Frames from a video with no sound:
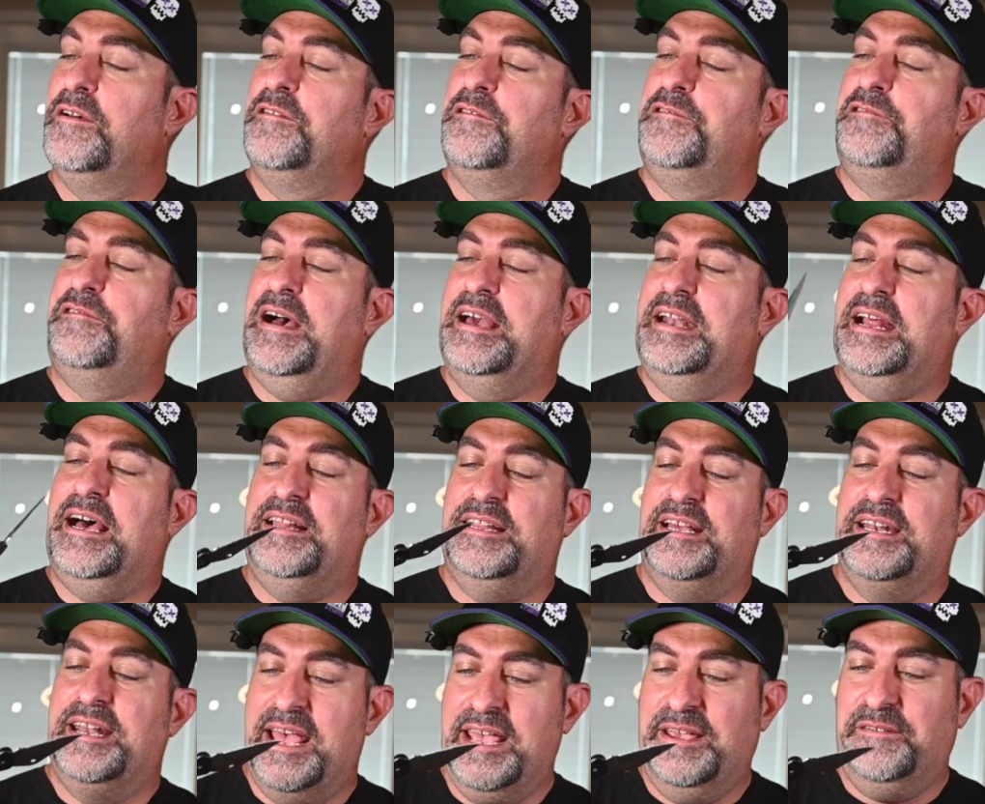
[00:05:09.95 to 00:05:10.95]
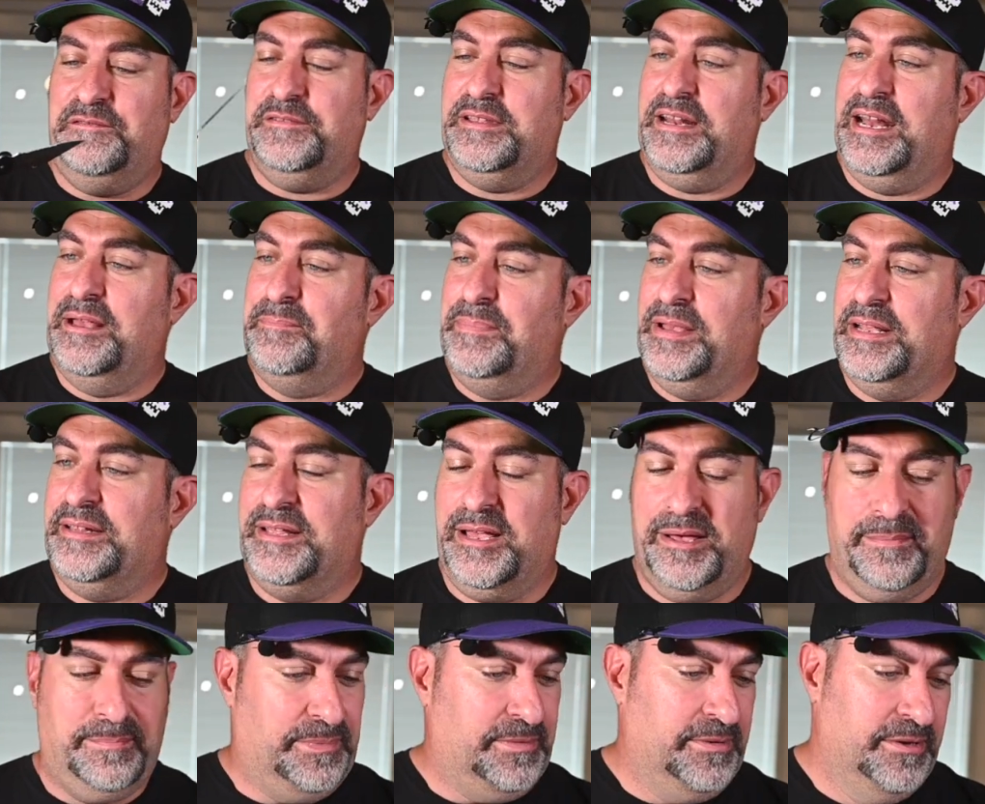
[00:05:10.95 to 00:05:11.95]
$5 knife that I picked
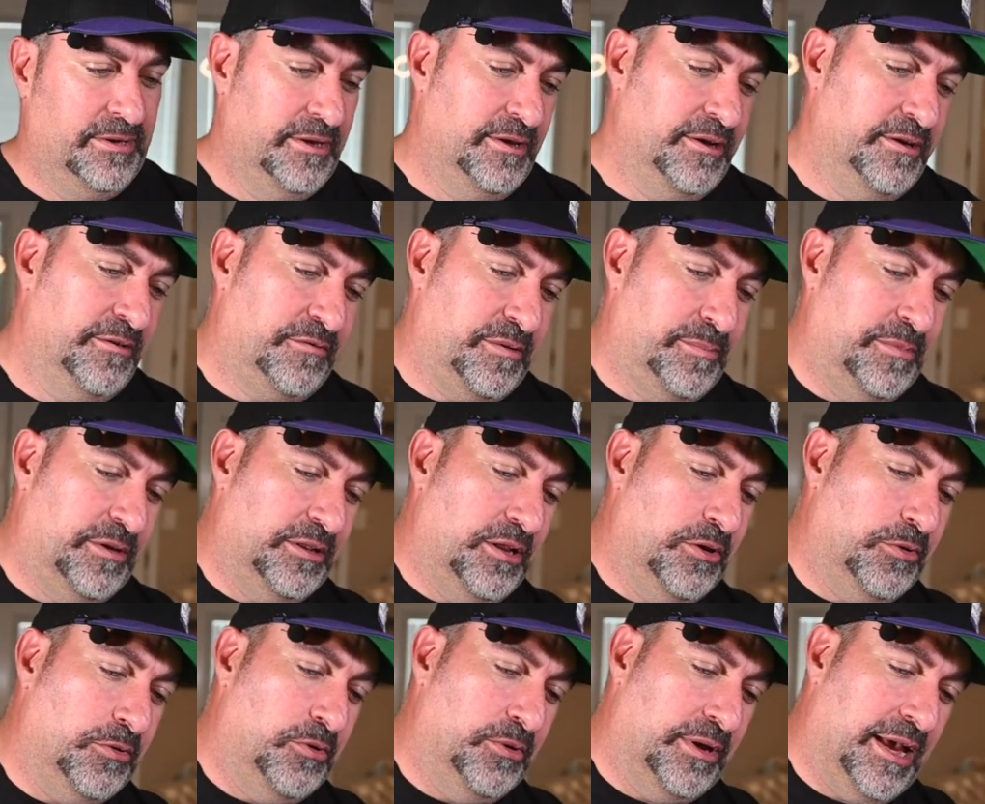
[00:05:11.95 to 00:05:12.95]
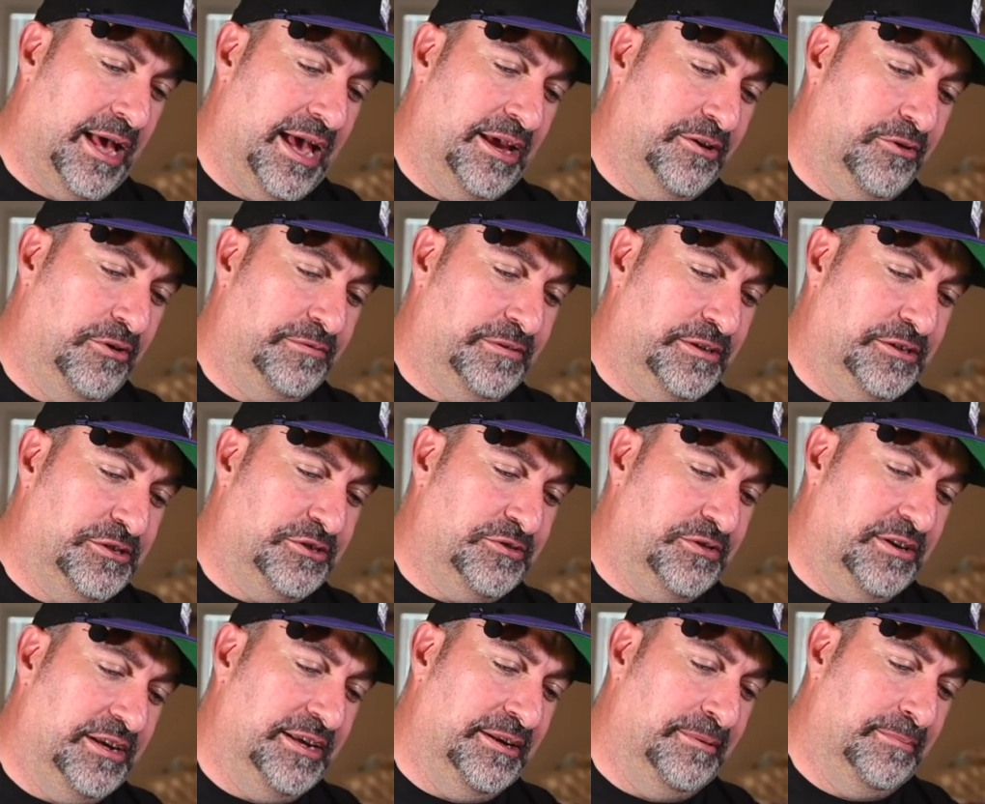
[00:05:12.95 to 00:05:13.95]
up from a local guy off the
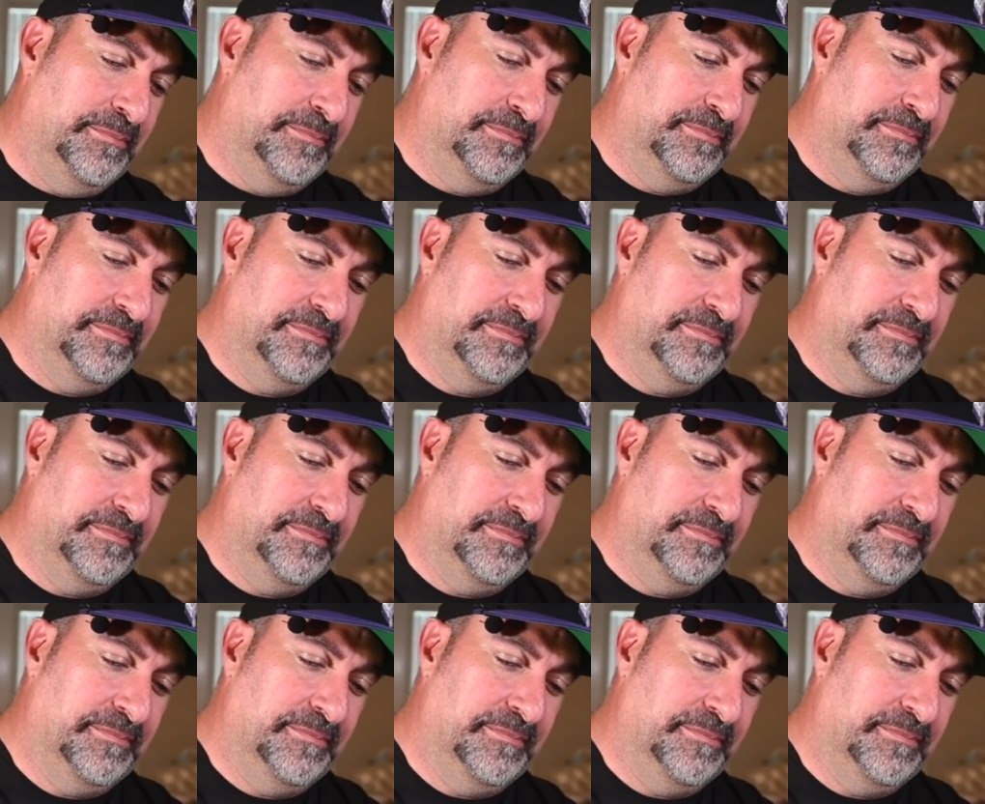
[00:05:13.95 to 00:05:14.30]
street.